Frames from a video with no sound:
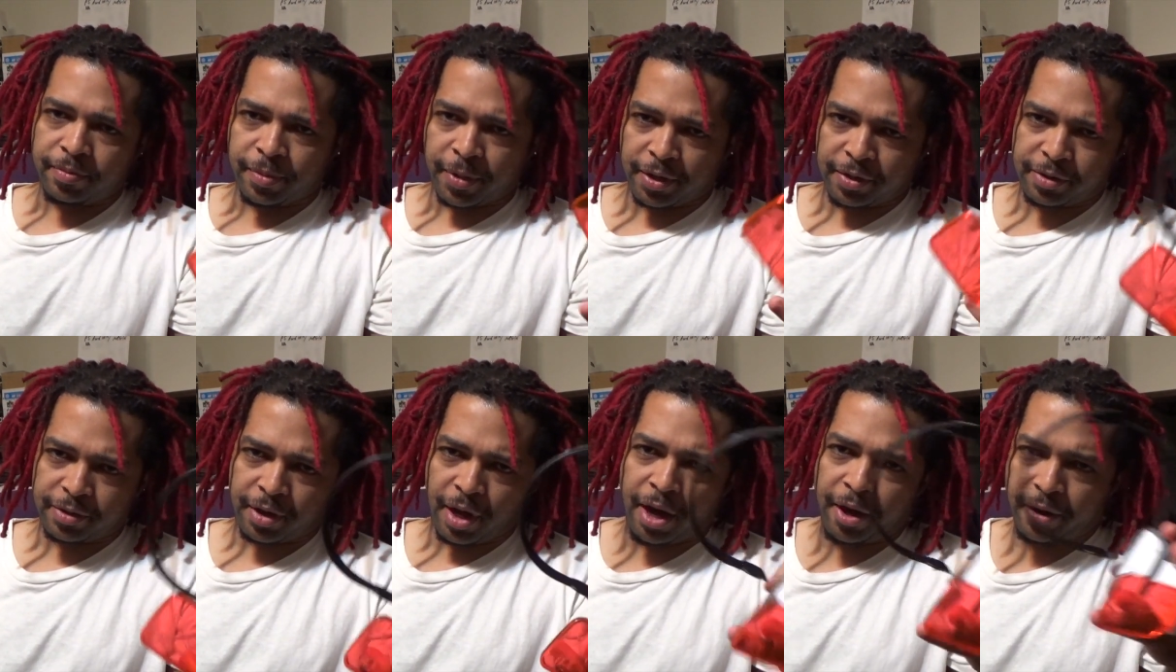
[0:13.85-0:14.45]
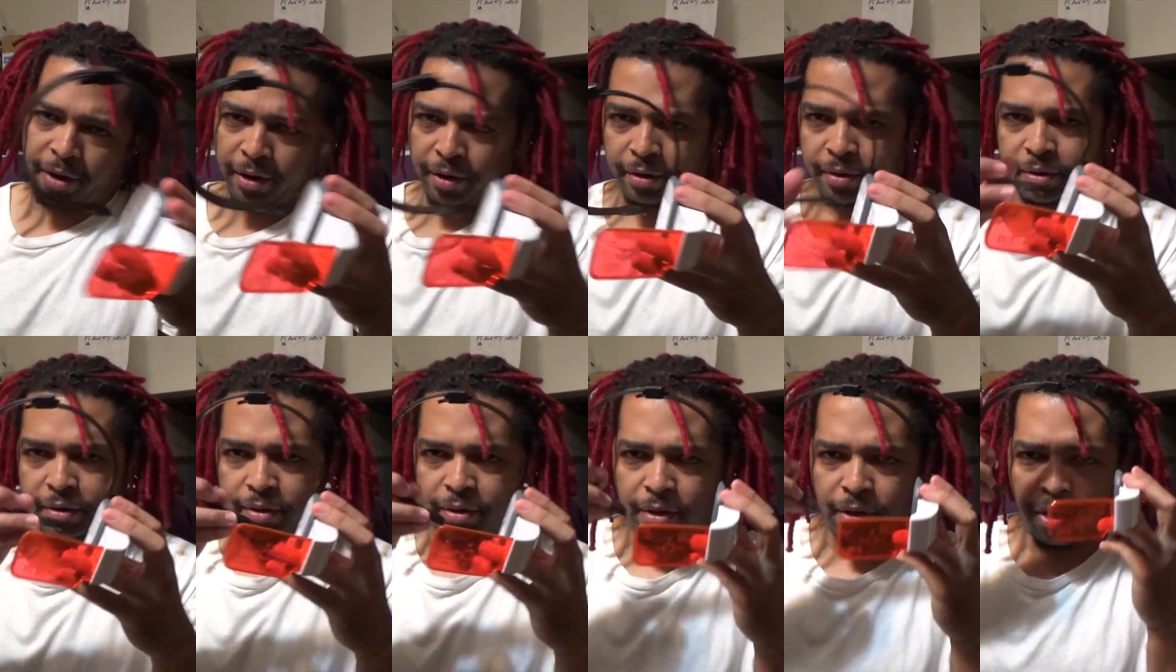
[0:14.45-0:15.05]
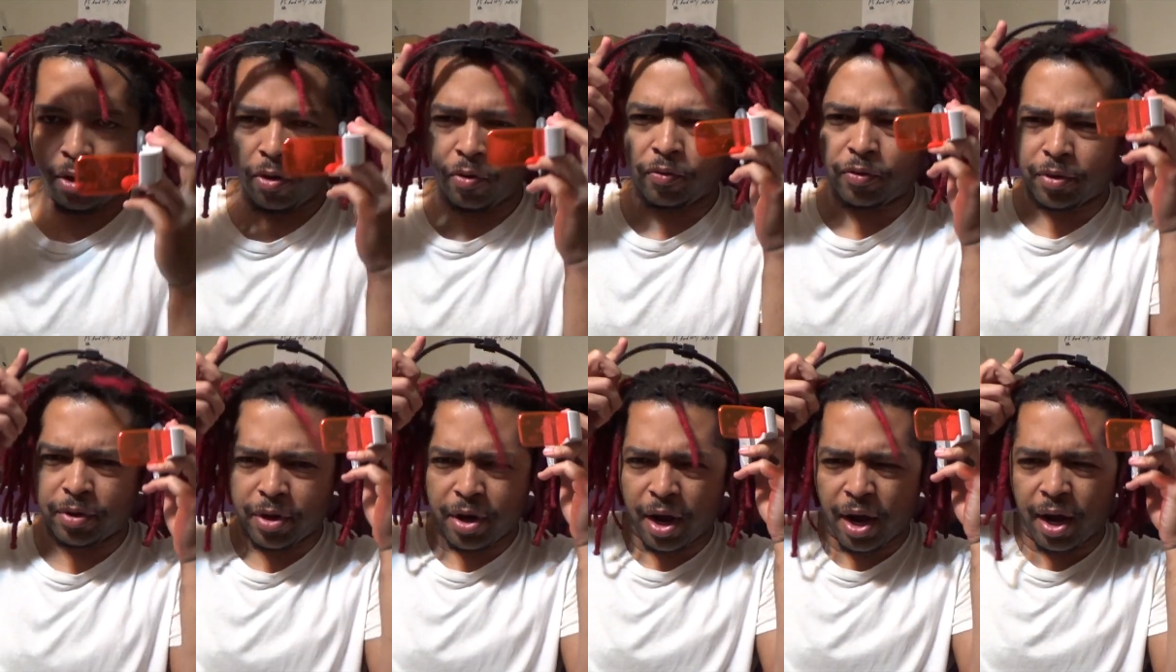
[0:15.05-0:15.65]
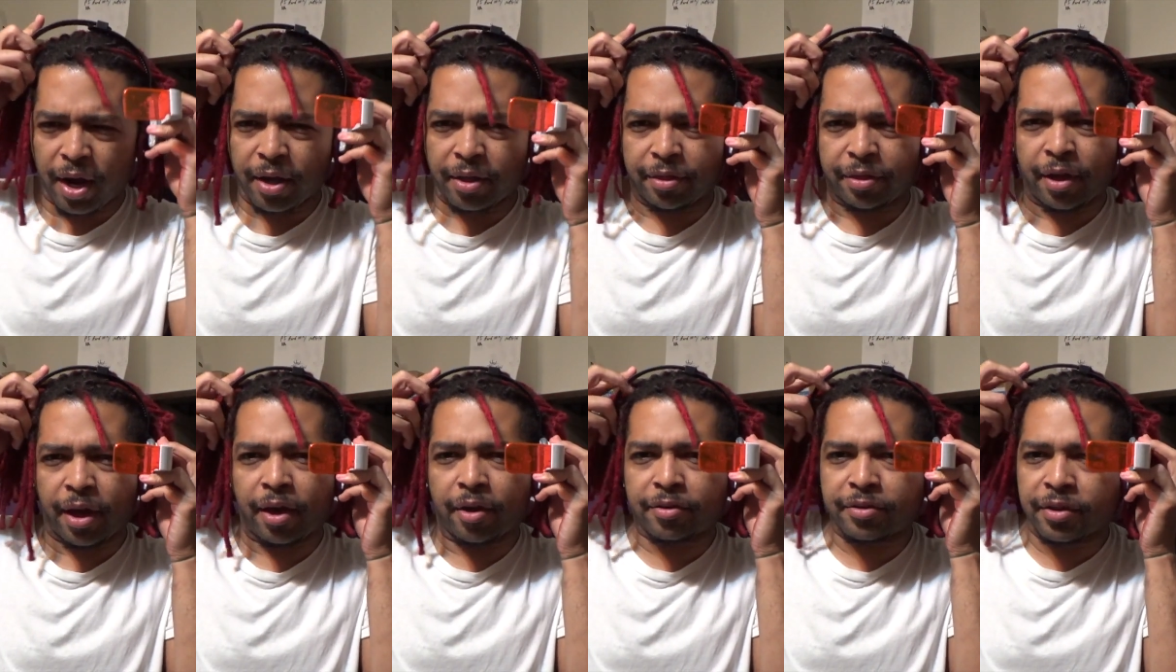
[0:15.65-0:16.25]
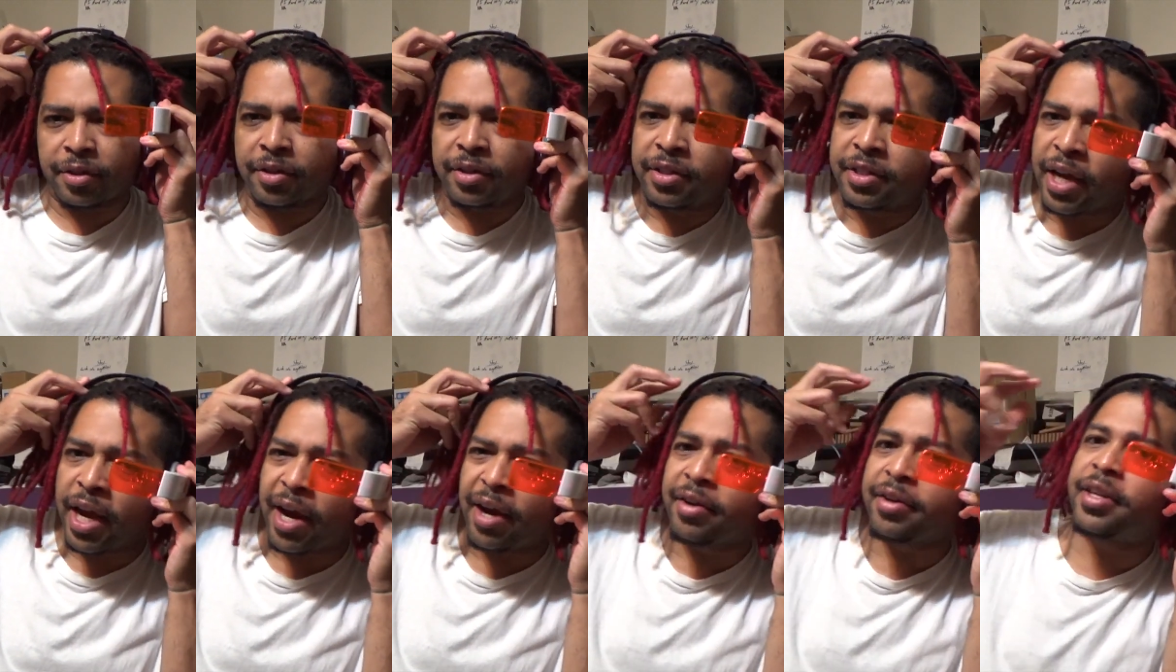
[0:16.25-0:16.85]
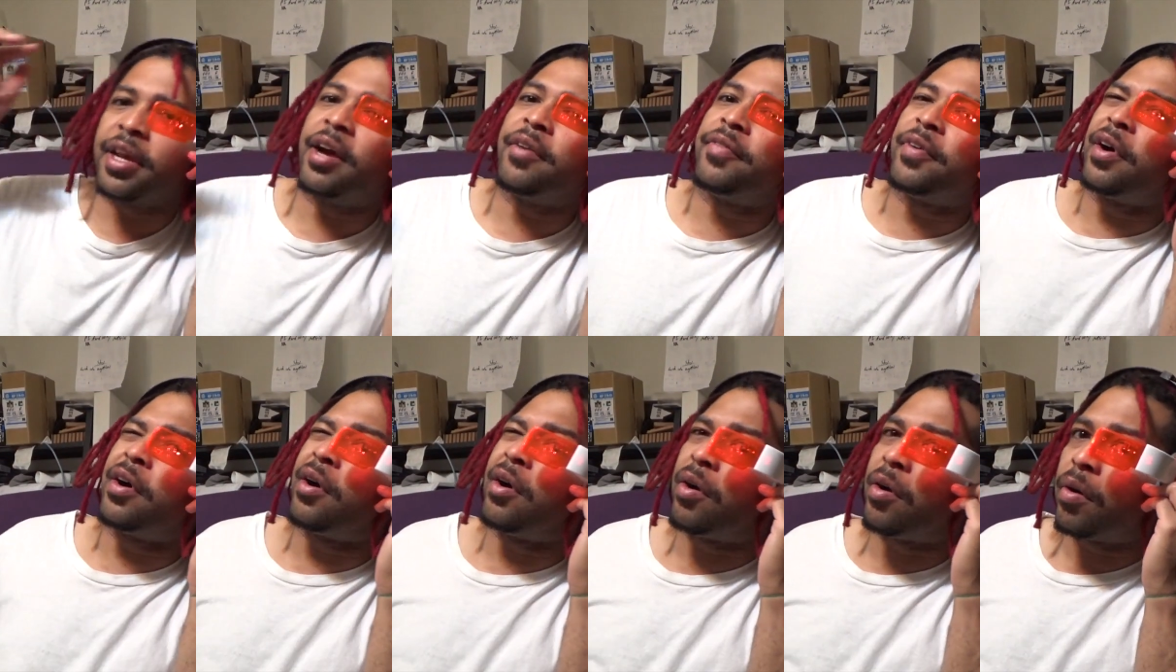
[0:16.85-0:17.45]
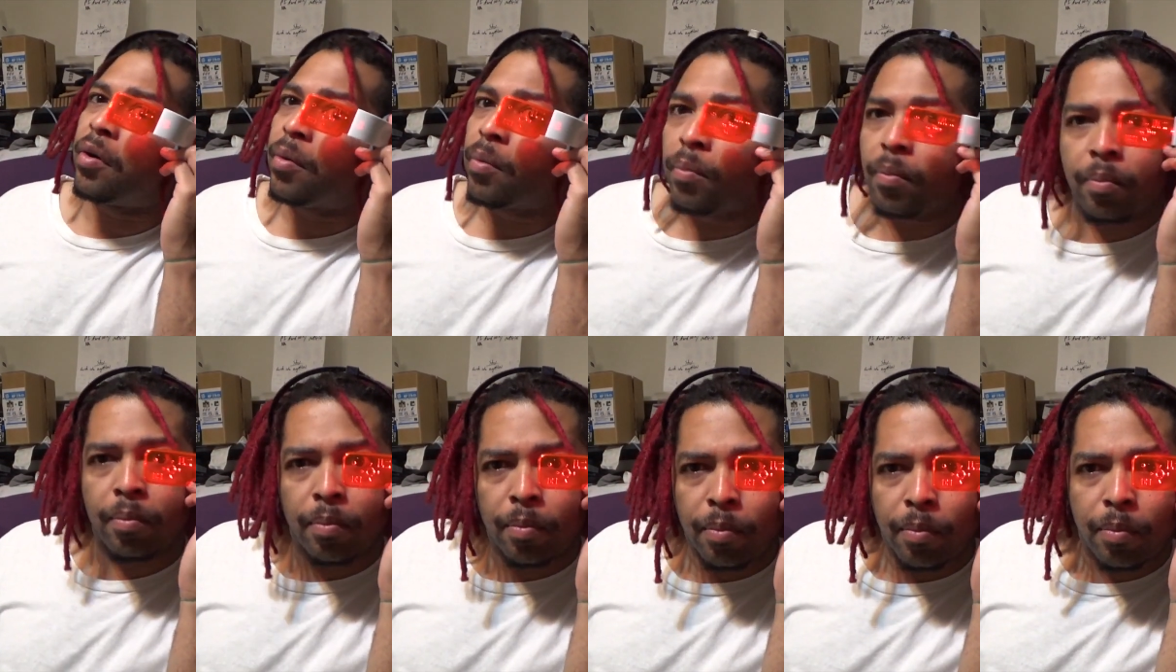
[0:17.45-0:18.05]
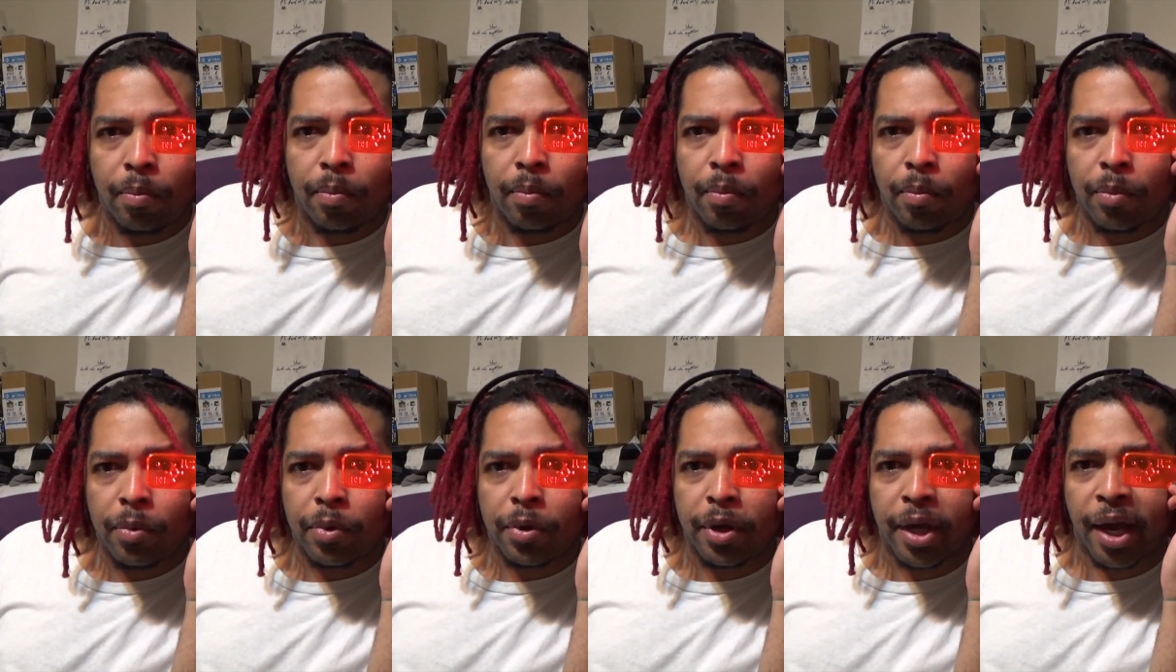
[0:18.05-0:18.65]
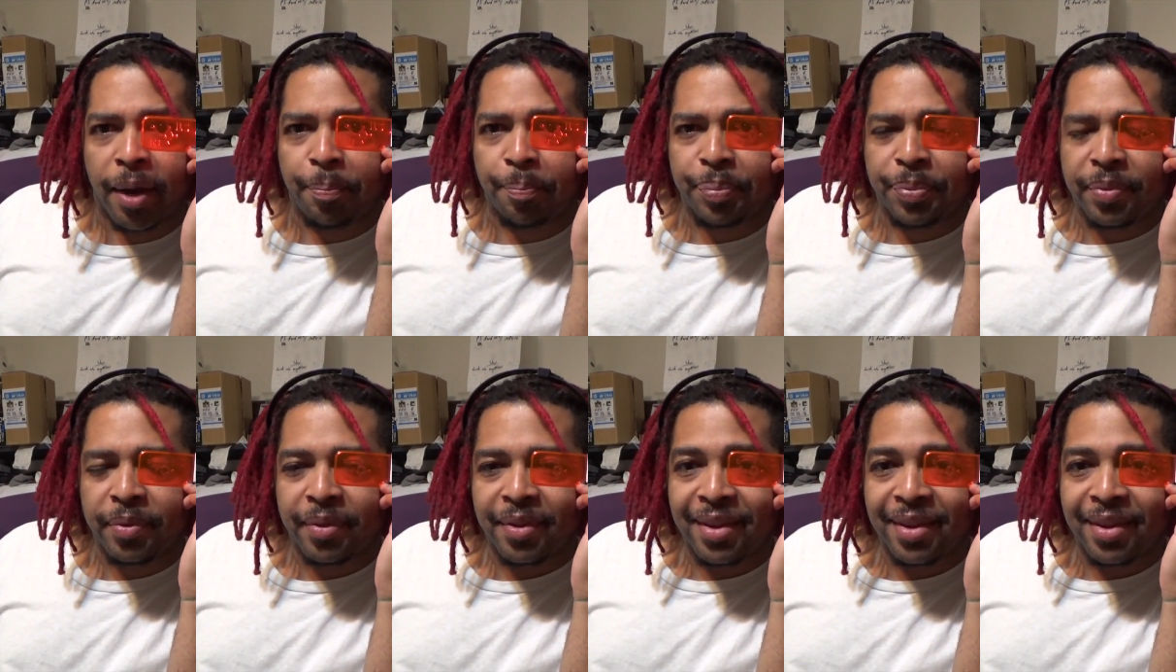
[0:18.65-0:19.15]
My scouter, over 9,000. Daredevil! Yep.